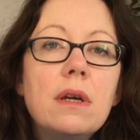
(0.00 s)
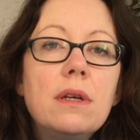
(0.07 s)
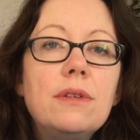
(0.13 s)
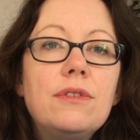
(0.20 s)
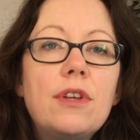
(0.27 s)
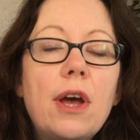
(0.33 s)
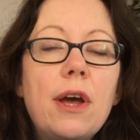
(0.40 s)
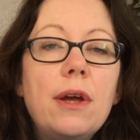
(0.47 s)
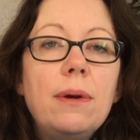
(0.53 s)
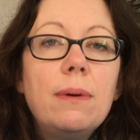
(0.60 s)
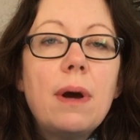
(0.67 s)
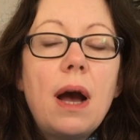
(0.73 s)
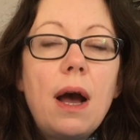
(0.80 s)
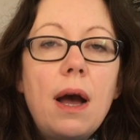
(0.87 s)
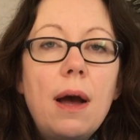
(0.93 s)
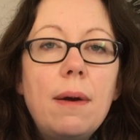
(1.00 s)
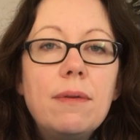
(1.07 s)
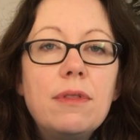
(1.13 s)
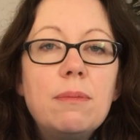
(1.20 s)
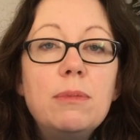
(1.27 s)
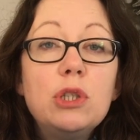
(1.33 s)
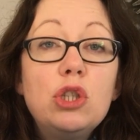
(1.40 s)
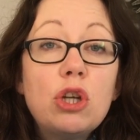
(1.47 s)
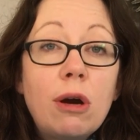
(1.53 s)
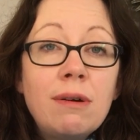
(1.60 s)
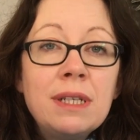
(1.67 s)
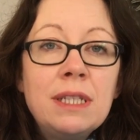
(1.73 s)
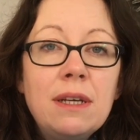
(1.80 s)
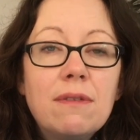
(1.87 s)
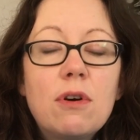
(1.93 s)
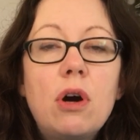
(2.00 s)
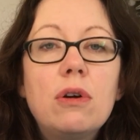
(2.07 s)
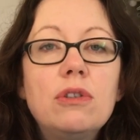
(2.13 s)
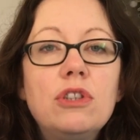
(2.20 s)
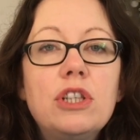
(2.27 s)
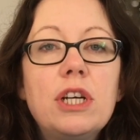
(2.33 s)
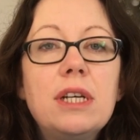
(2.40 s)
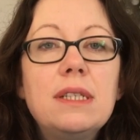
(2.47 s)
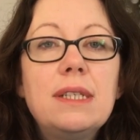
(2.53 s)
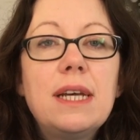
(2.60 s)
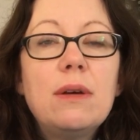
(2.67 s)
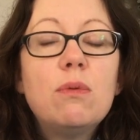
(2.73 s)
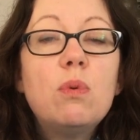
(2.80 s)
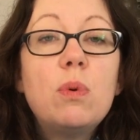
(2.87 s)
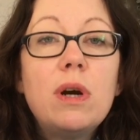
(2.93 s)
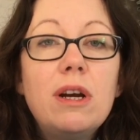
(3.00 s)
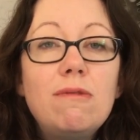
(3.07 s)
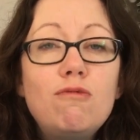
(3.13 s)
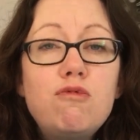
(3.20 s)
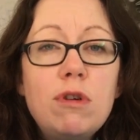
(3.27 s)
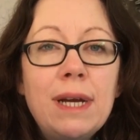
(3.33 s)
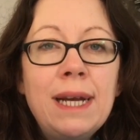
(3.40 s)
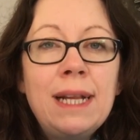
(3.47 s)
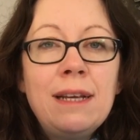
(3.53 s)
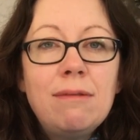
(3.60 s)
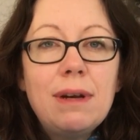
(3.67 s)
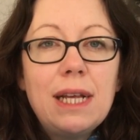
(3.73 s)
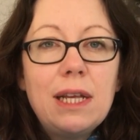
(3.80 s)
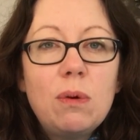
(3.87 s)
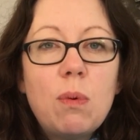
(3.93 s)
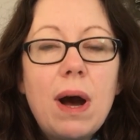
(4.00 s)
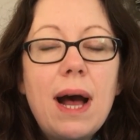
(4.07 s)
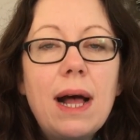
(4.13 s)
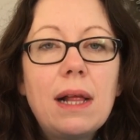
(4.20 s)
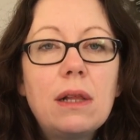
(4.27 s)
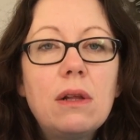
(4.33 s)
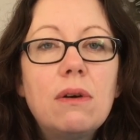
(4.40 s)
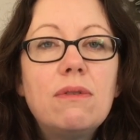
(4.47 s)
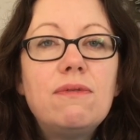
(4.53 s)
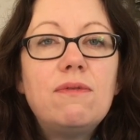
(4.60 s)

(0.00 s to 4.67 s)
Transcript: So the majority of cotton jersey will work really well